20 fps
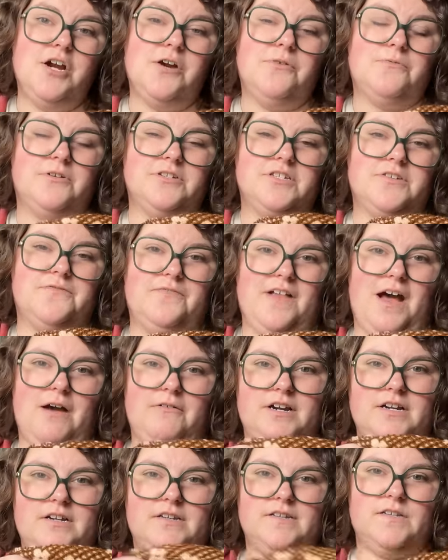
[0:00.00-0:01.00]
rows of
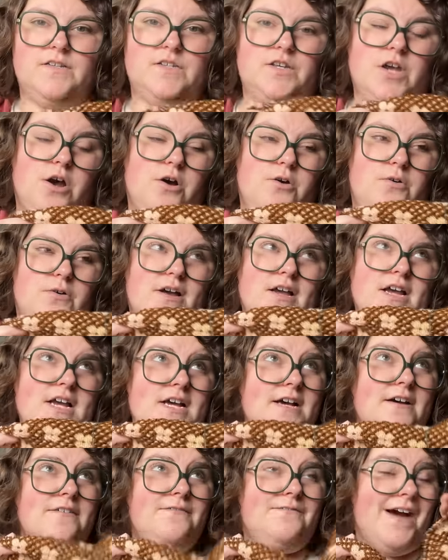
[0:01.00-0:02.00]
flowers, so
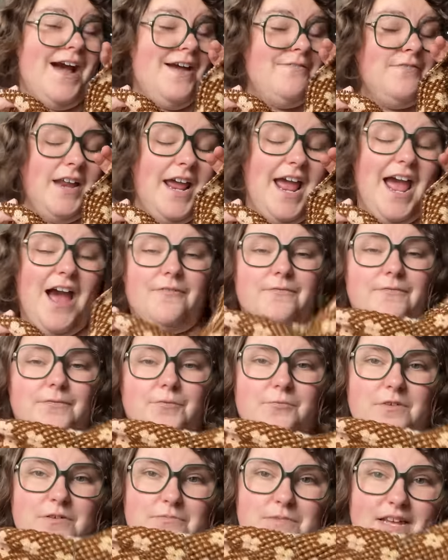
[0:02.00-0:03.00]
five and a half
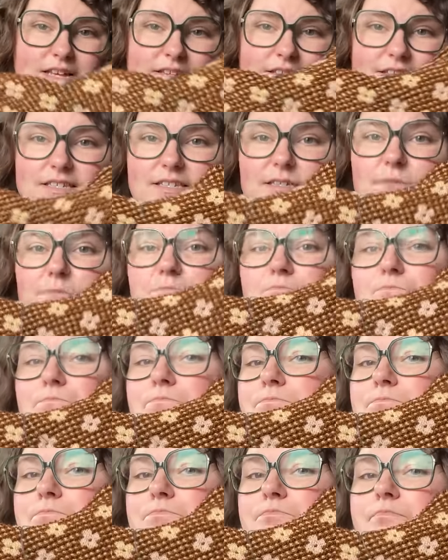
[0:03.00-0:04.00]
repeats
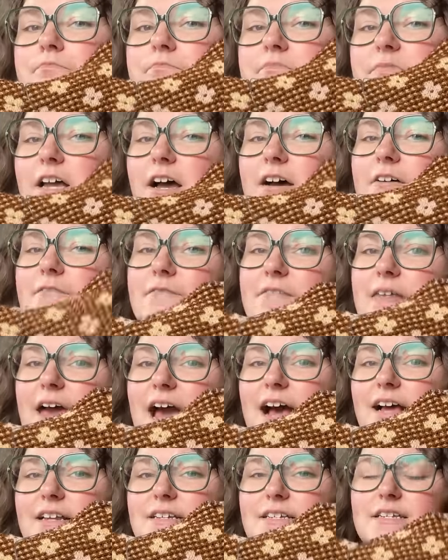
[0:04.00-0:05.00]
of
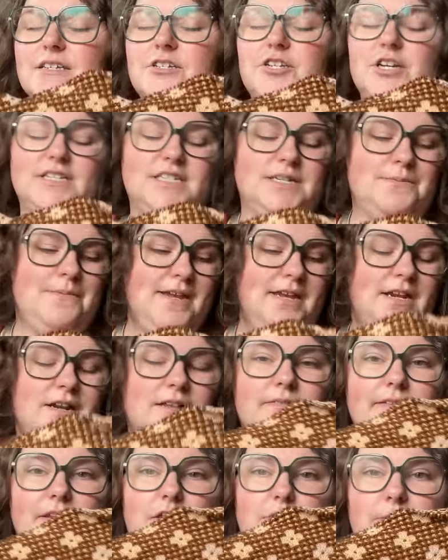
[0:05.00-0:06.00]
that just to make it a
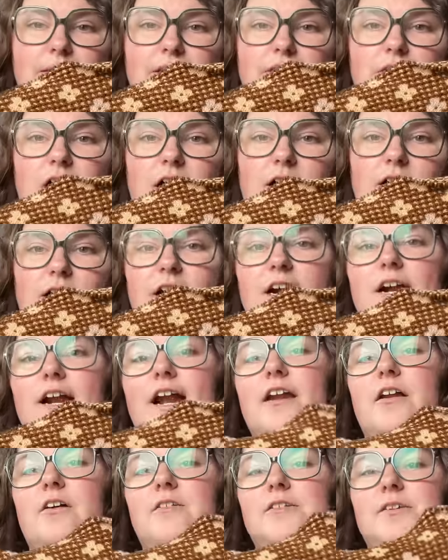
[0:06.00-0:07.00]
little bit longer
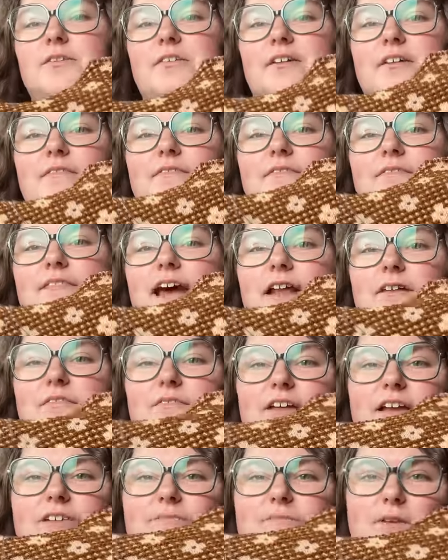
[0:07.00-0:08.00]
and also that
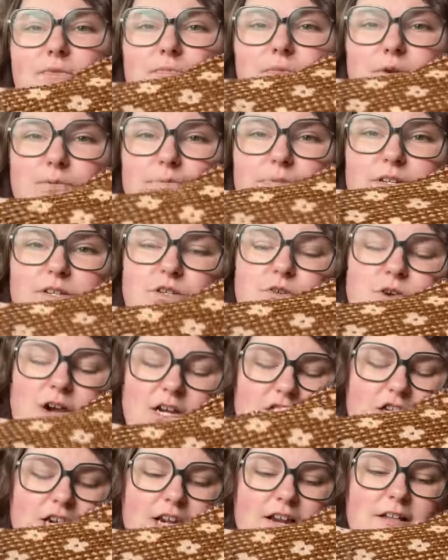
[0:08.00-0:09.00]
will give me room to
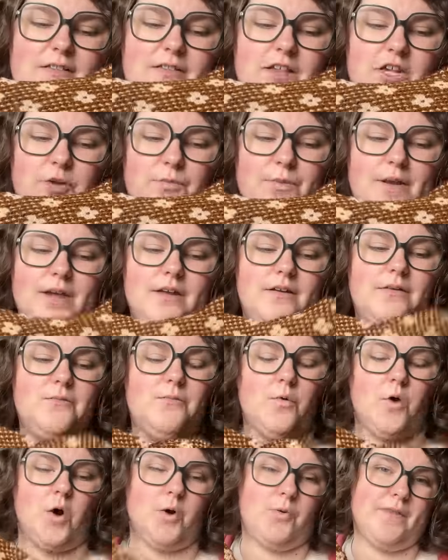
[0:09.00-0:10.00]
stretch it a little bit
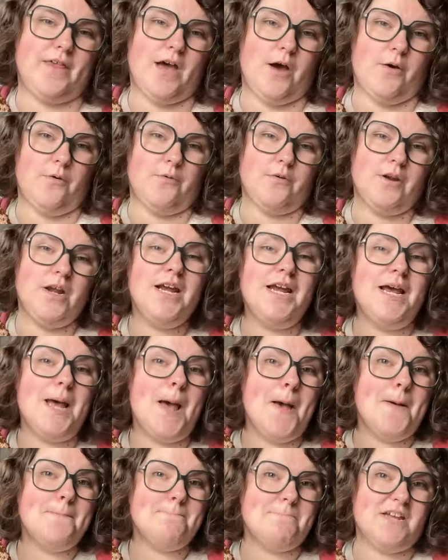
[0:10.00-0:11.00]
more without
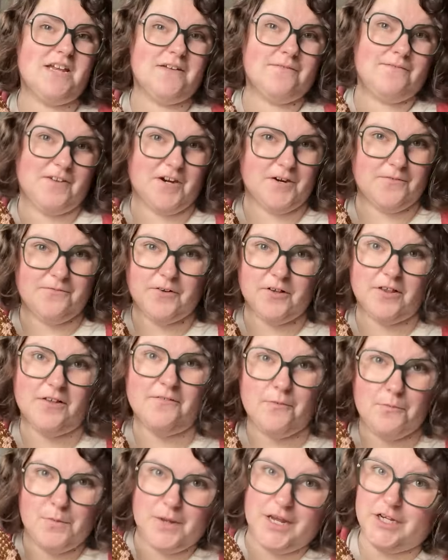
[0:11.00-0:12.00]
being fearful of
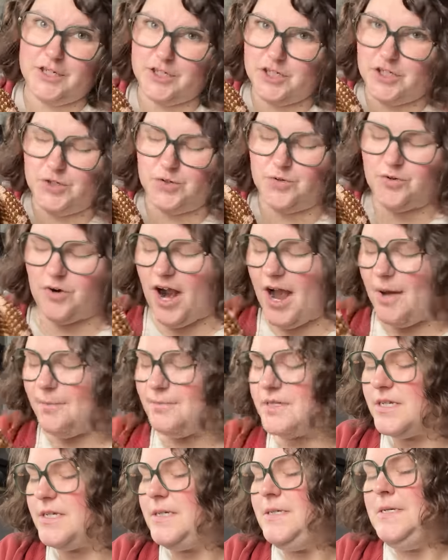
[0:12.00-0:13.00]
it being too
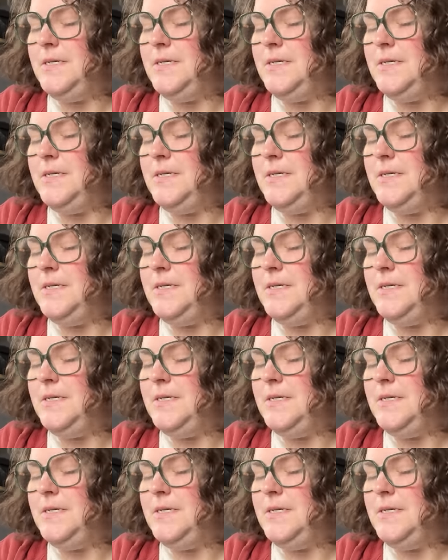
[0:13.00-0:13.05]
cropped.